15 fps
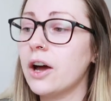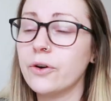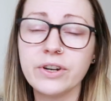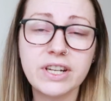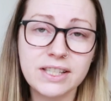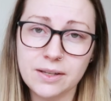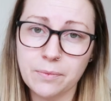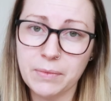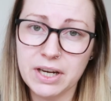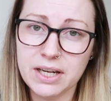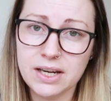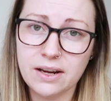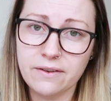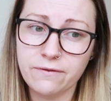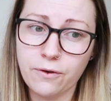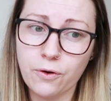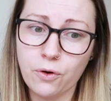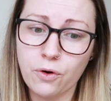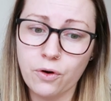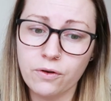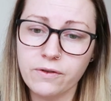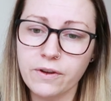already submitted it
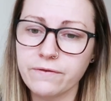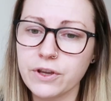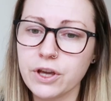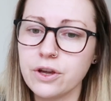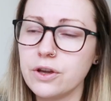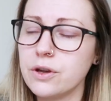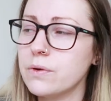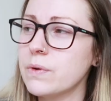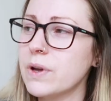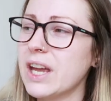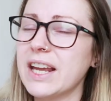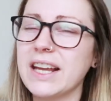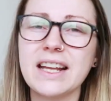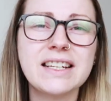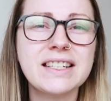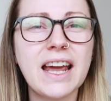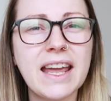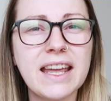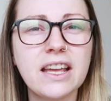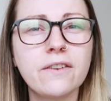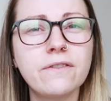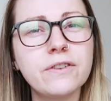for review. It can
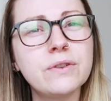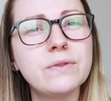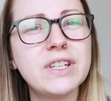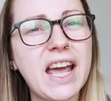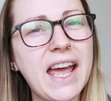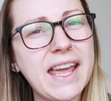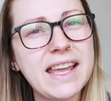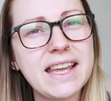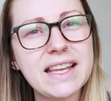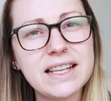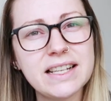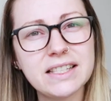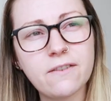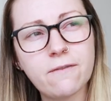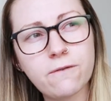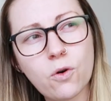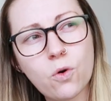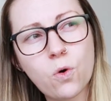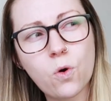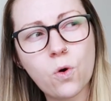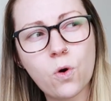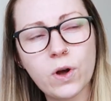take a few days
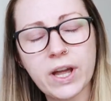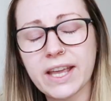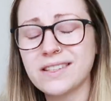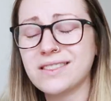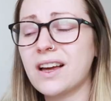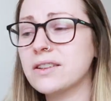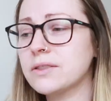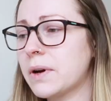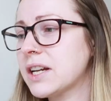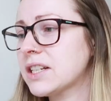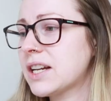for Kickstarter to